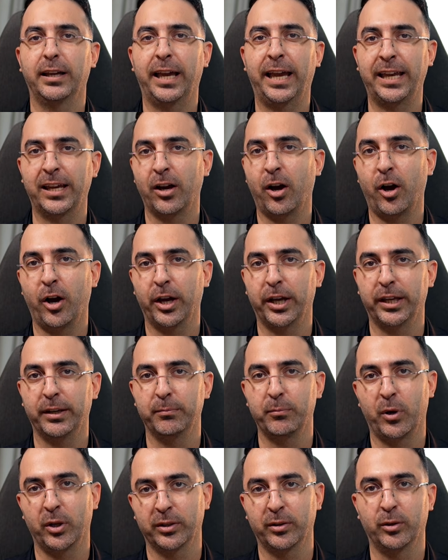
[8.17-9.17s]
AI
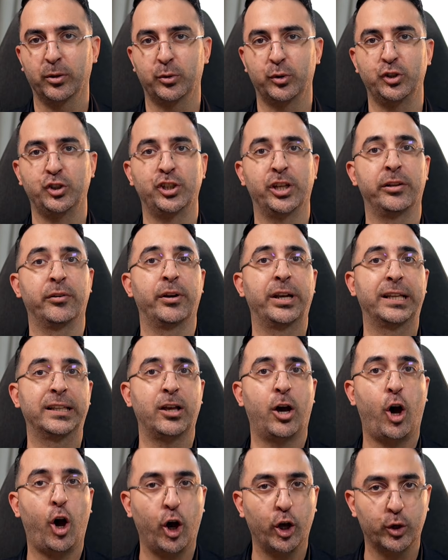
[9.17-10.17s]
model to generate
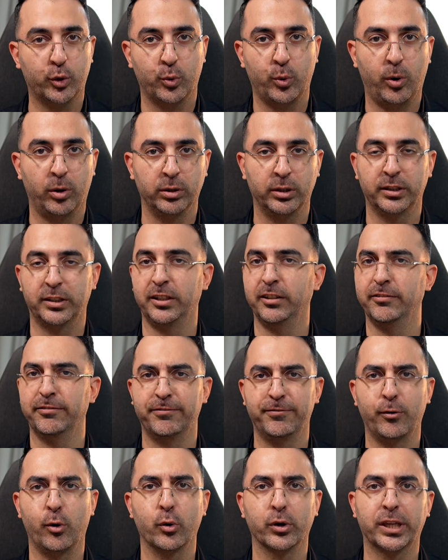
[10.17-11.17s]
high quality
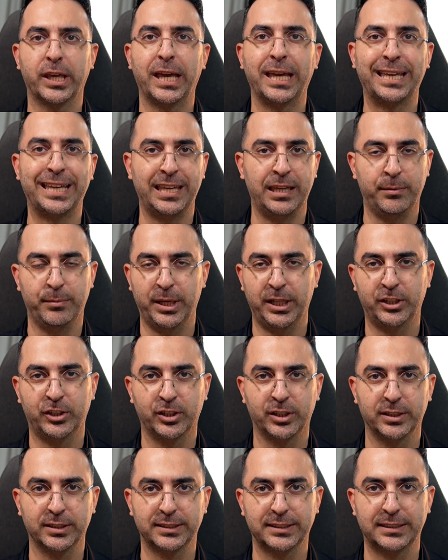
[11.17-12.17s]
4K
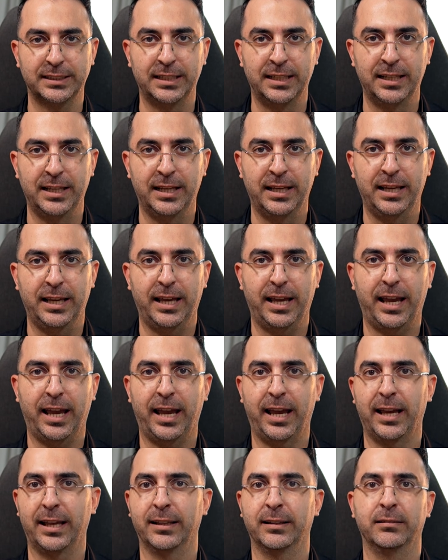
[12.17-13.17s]
images.
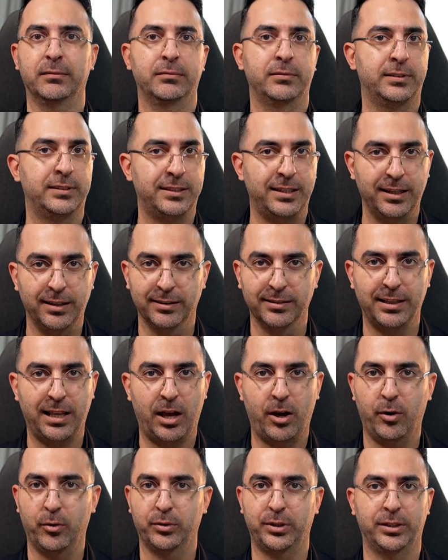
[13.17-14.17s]
And till
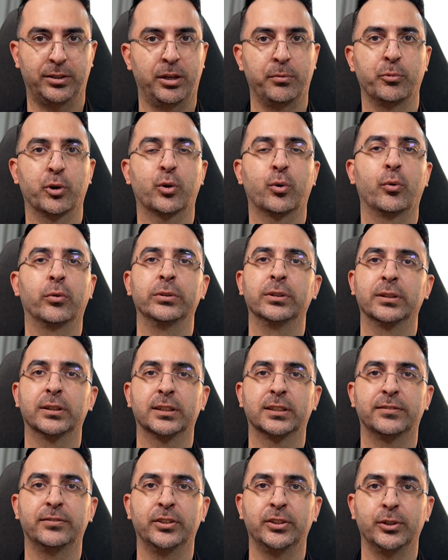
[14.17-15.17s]
now that I'm recording
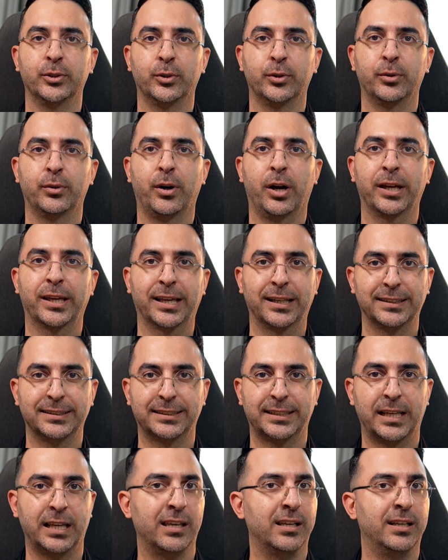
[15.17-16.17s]
this video, I can
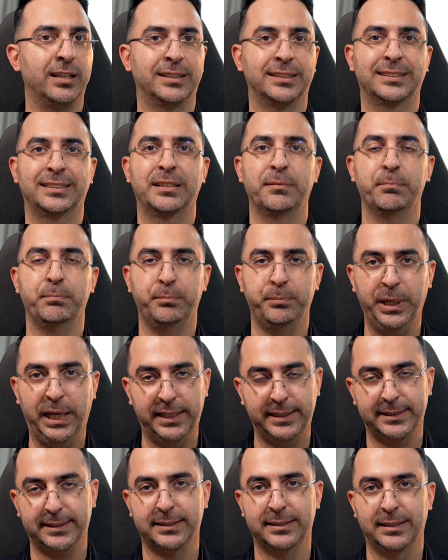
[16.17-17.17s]
say it's the
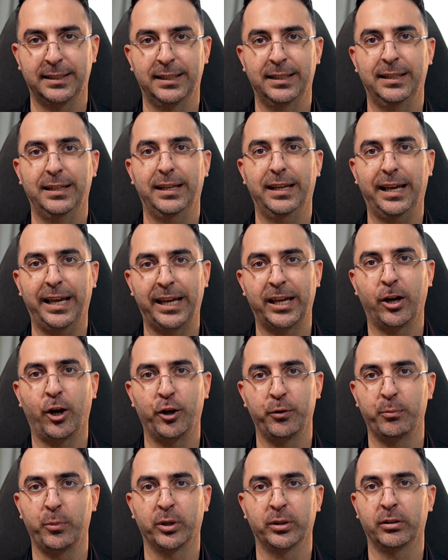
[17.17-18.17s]
best
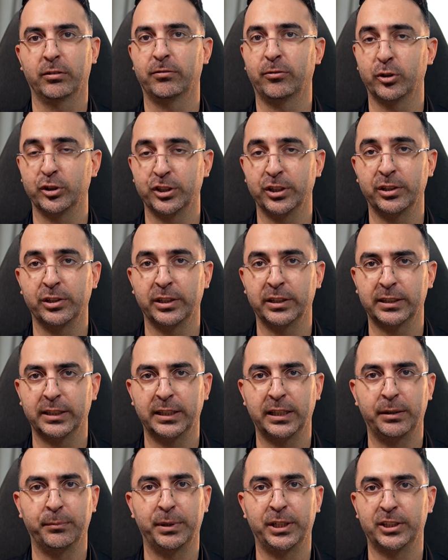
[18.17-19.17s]
AI model for
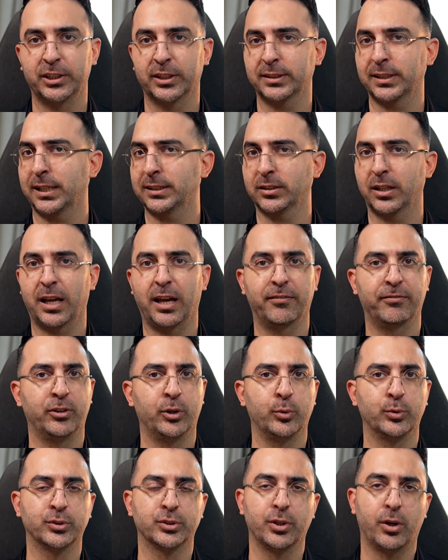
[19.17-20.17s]
generating images as I have
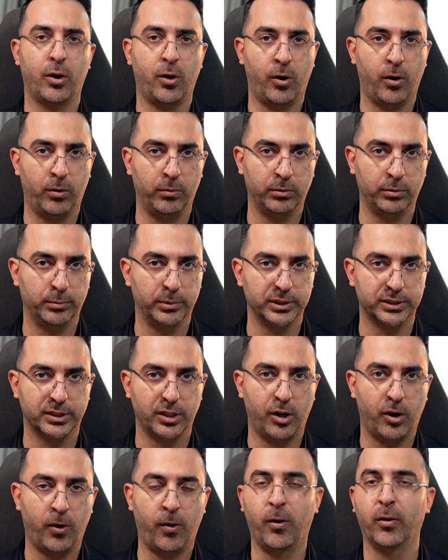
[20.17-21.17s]
used almost
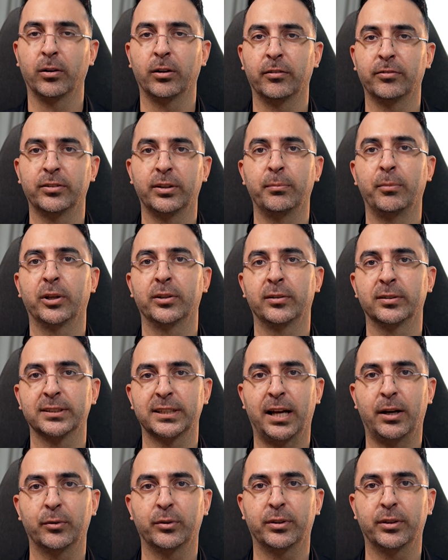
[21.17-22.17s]
all of the models
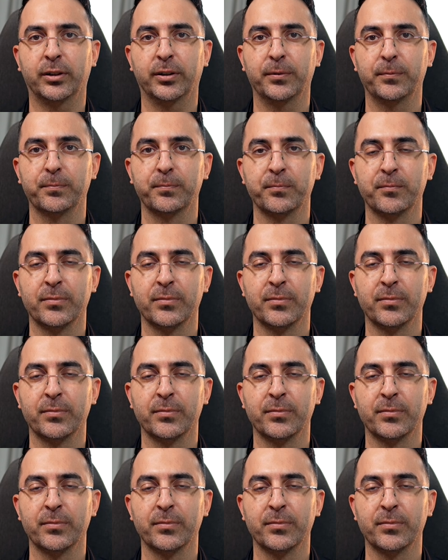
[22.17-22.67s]
out there.